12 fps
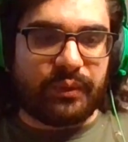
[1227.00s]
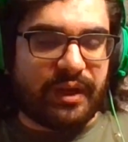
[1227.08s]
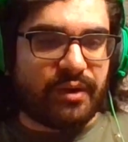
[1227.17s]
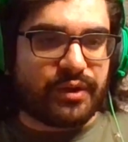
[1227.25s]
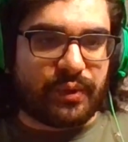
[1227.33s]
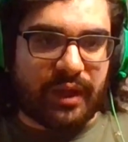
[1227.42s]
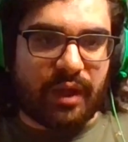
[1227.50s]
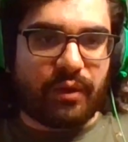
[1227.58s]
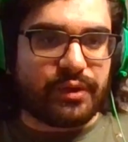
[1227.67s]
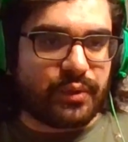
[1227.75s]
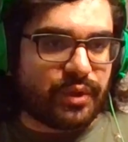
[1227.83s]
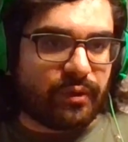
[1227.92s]
when the Arizona
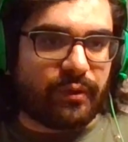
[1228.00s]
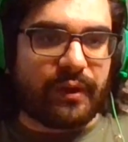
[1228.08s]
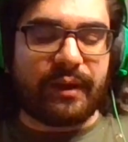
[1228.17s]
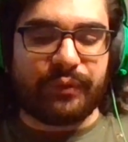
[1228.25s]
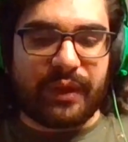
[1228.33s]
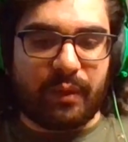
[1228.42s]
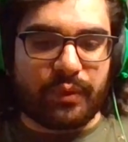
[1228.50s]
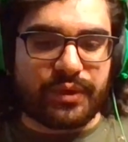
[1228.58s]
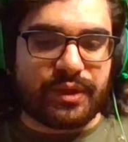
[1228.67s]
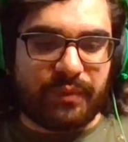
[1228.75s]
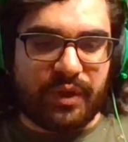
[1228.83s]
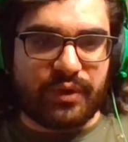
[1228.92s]
Coyotes were still around, they were
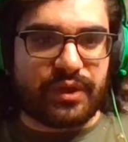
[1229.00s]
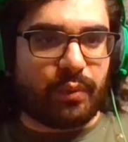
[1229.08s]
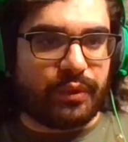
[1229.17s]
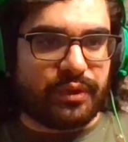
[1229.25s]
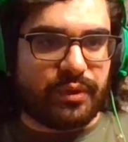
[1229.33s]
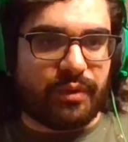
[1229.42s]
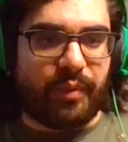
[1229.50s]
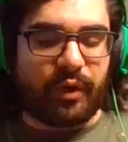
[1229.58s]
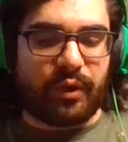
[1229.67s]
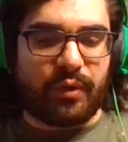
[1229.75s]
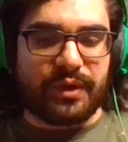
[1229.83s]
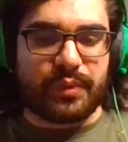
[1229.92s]
some years that would do the
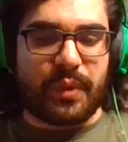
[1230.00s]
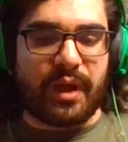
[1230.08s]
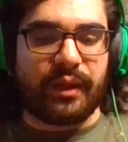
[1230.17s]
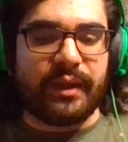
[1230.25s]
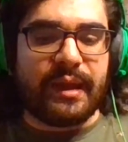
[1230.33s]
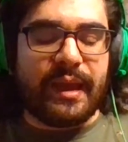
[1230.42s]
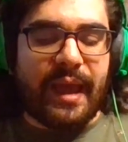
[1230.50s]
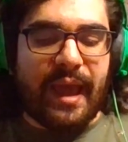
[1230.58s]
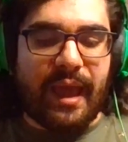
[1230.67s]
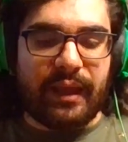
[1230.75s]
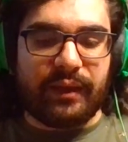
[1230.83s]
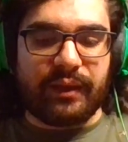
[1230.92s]
barcode as well.
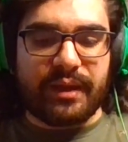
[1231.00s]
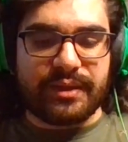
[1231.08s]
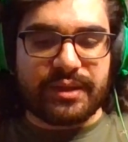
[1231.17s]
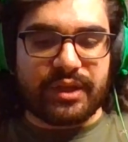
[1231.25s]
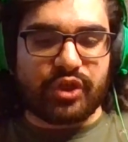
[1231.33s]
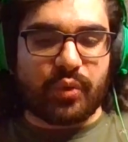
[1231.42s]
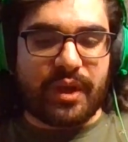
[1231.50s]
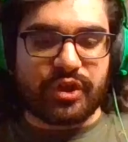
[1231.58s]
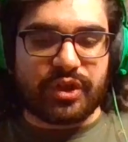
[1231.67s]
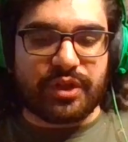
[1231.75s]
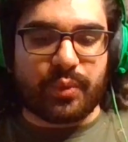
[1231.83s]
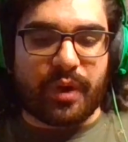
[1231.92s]
And in
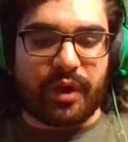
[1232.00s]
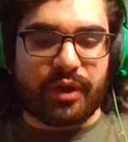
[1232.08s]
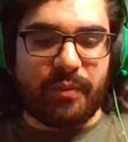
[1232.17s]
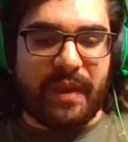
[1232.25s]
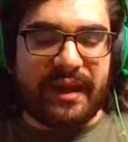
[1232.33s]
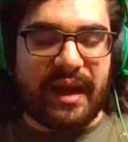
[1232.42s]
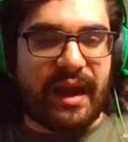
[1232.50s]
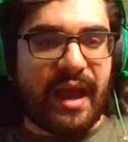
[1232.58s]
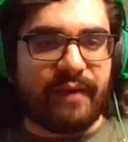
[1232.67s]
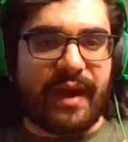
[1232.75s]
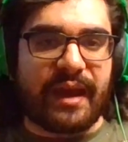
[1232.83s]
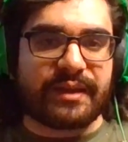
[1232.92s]
situations where you may not
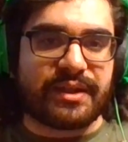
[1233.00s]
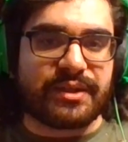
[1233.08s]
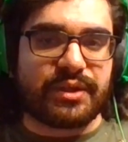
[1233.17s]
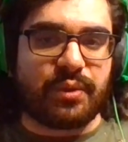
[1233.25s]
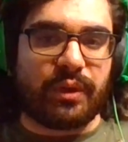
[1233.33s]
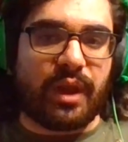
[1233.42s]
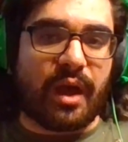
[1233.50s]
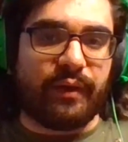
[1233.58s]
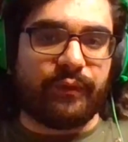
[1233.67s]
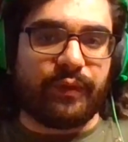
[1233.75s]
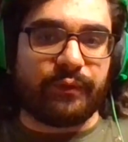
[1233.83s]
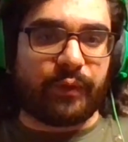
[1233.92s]
have access to a lot
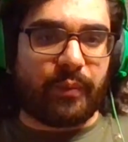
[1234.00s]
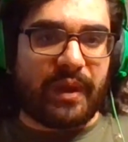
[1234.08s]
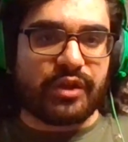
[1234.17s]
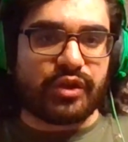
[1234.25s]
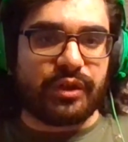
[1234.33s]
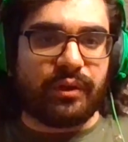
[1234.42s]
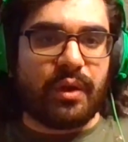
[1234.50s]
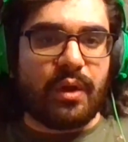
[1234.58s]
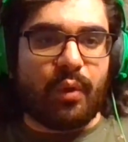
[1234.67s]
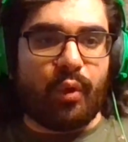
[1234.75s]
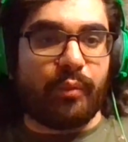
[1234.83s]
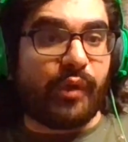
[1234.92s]
of information
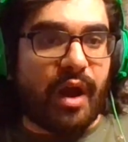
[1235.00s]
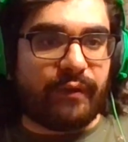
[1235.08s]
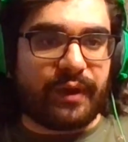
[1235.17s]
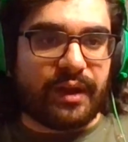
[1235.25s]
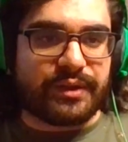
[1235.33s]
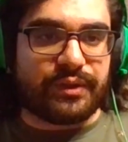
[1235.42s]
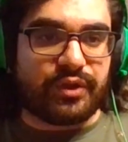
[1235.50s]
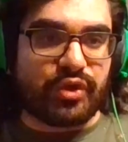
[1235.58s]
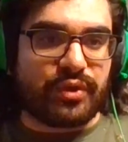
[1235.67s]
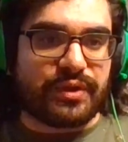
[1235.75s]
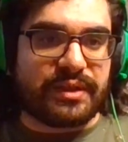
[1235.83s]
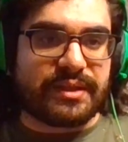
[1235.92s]
or provenance on the
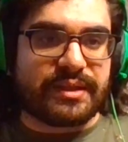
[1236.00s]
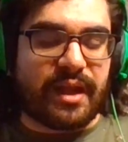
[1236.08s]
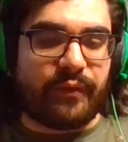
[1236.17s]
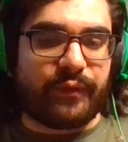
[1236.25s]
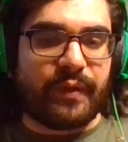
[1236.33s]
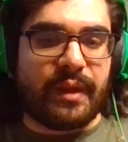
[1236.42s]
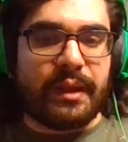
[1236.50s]
jersey itself,